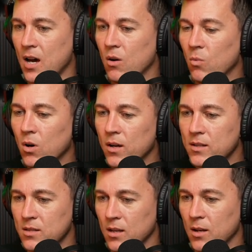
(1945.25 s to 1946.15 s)
how it
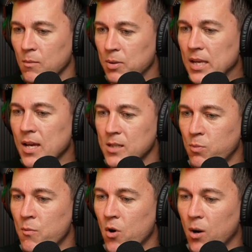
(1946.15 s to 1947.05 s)
was and in a ps
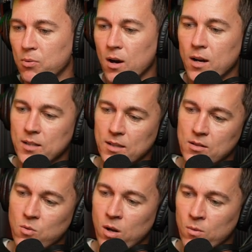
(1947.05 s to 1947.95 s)
promote our product and the
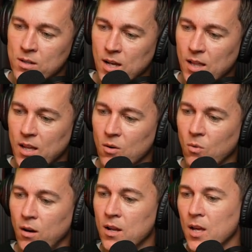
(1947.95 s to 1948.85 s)
21 day later
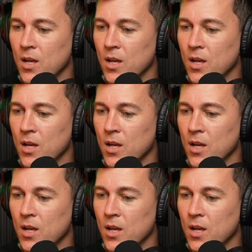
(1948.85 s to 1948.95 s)
one